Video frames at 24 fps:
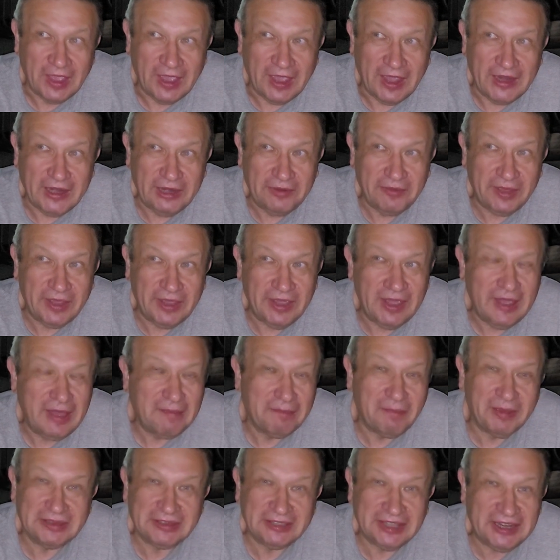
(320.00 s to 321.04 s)
Anyway,
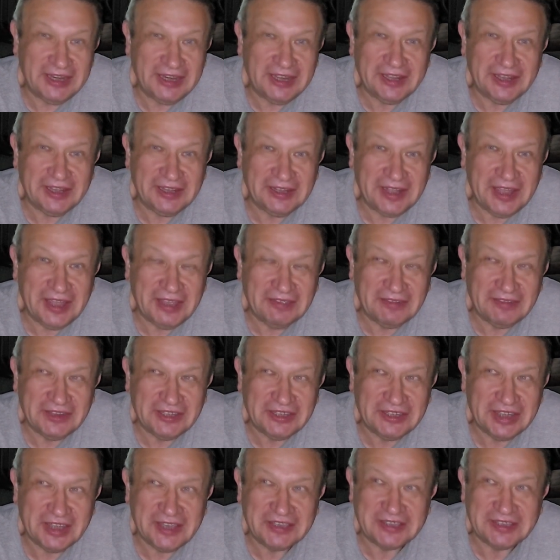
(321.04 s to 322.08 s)
botanical language
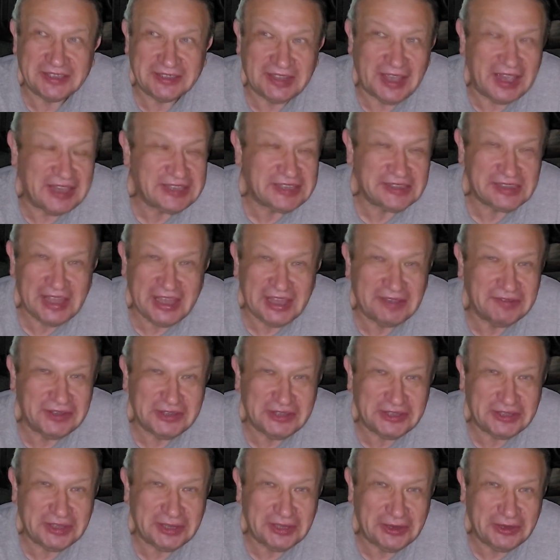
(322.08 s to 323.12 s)
is a nice language
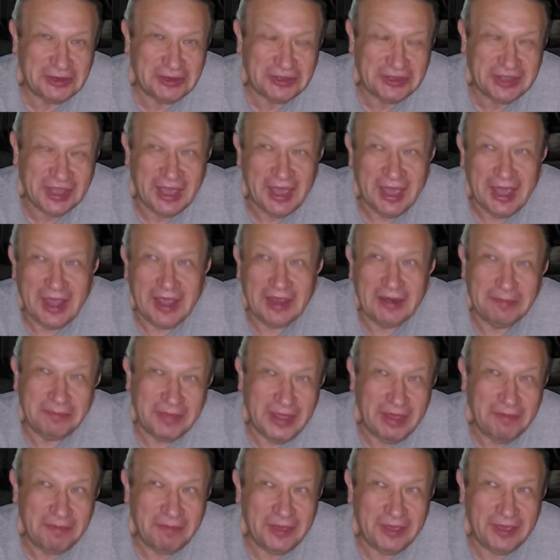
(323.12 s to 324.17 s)
to learn, and
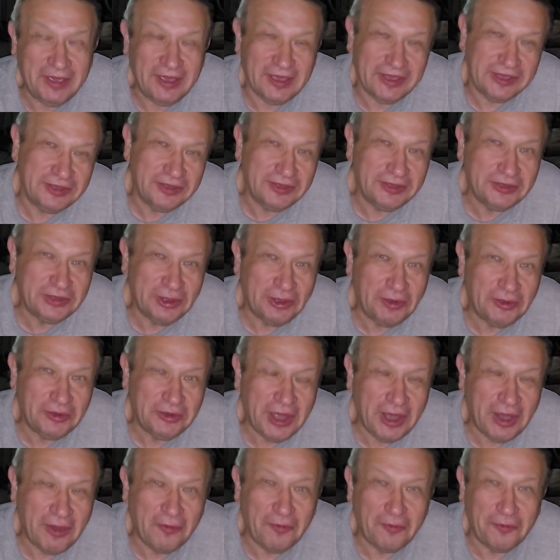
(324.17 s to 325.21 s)
maybe you know
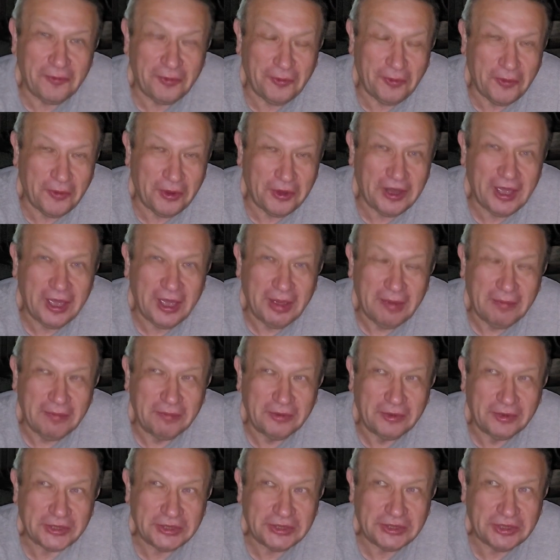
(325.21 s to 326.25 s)
now 4
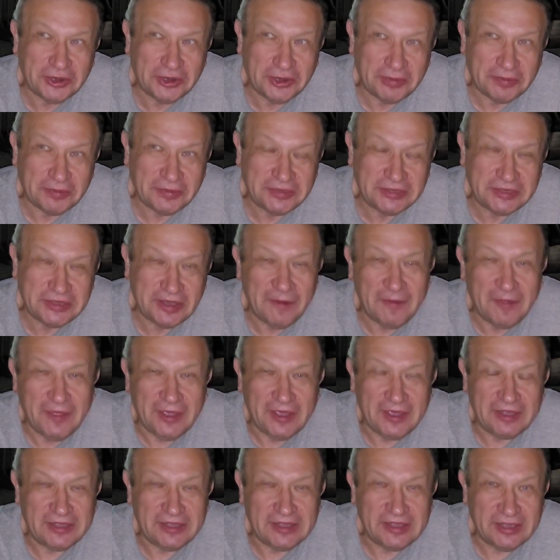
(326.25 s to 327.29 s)
more terms:
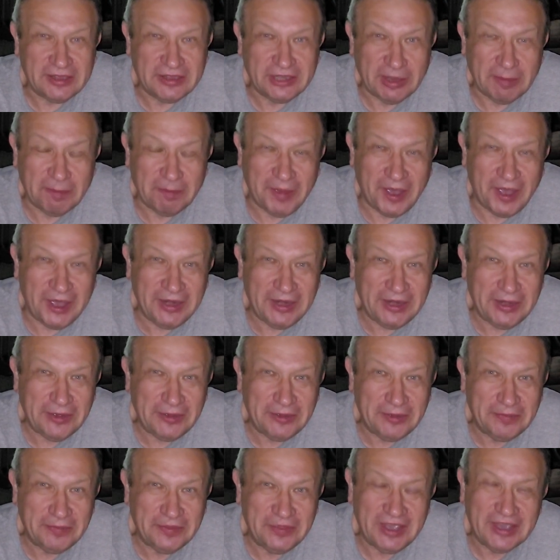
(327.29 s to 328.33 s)

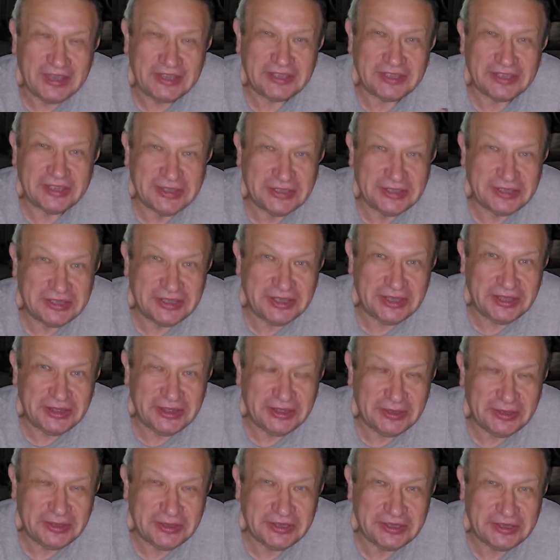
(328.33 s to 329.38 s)
Drepanium,
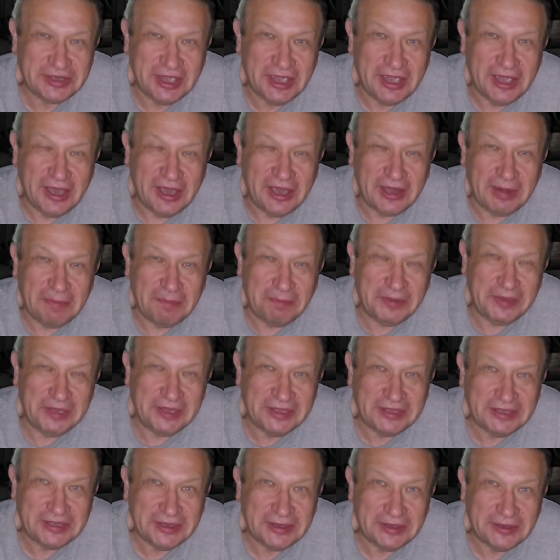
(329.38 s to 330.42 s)
cincinus,
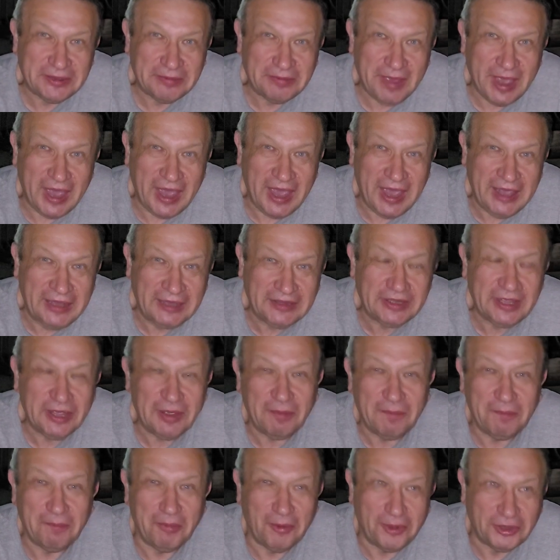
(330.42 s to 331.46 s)
Ripidium, and
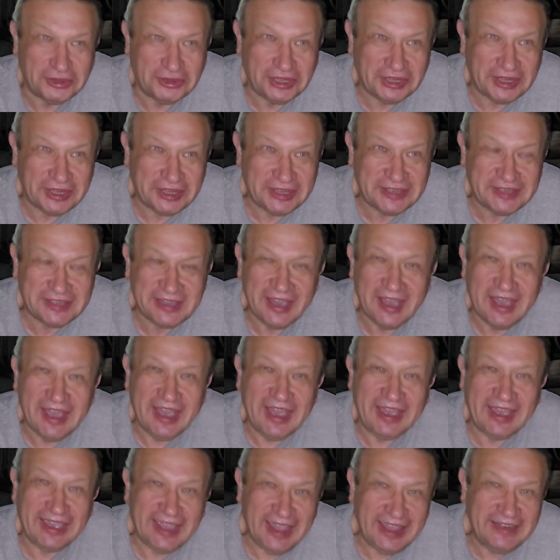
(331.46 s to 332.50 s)
Botrix.
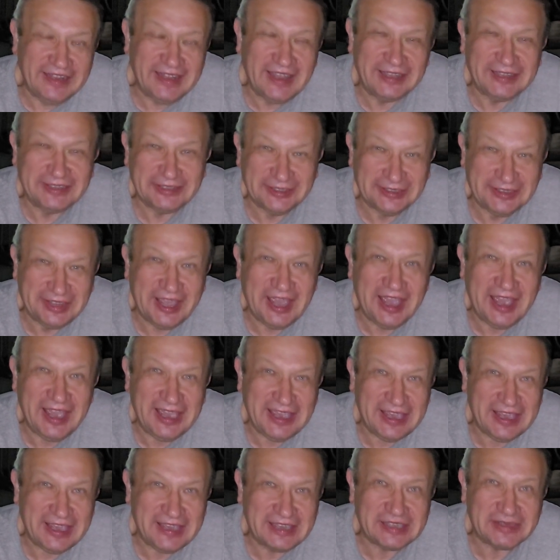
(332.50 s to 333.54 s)
Again, today
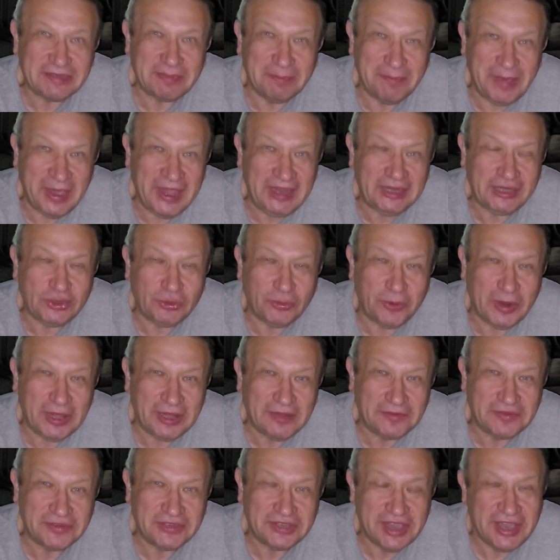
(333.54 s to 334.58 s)
is May
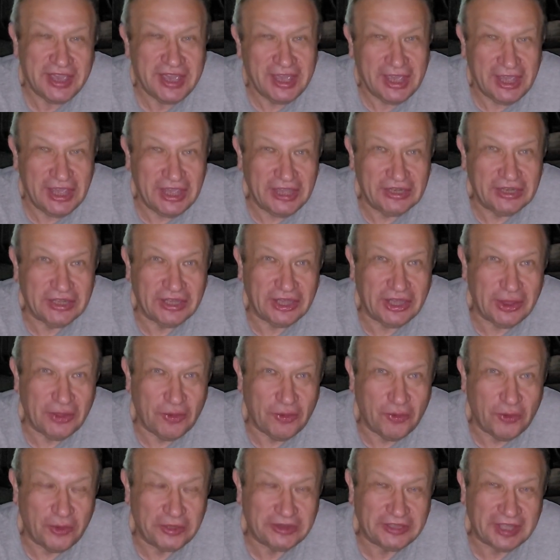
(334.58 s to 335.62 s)
12th in
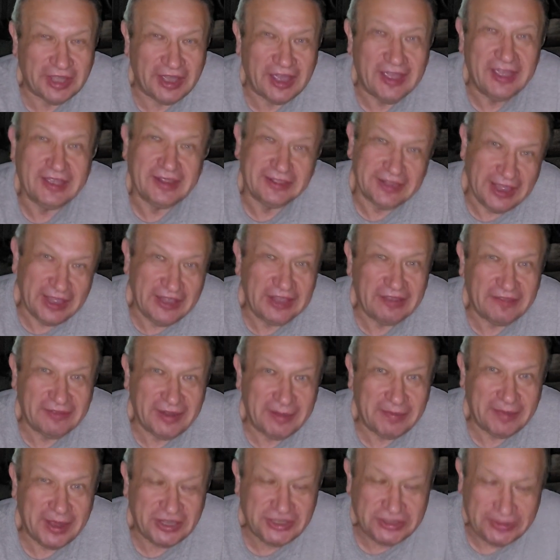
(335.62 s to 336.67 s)
Kyoto. Thank you very
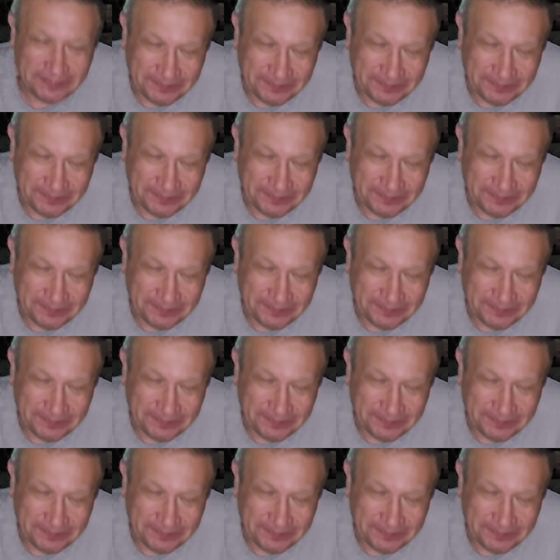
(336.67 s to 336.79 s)
much.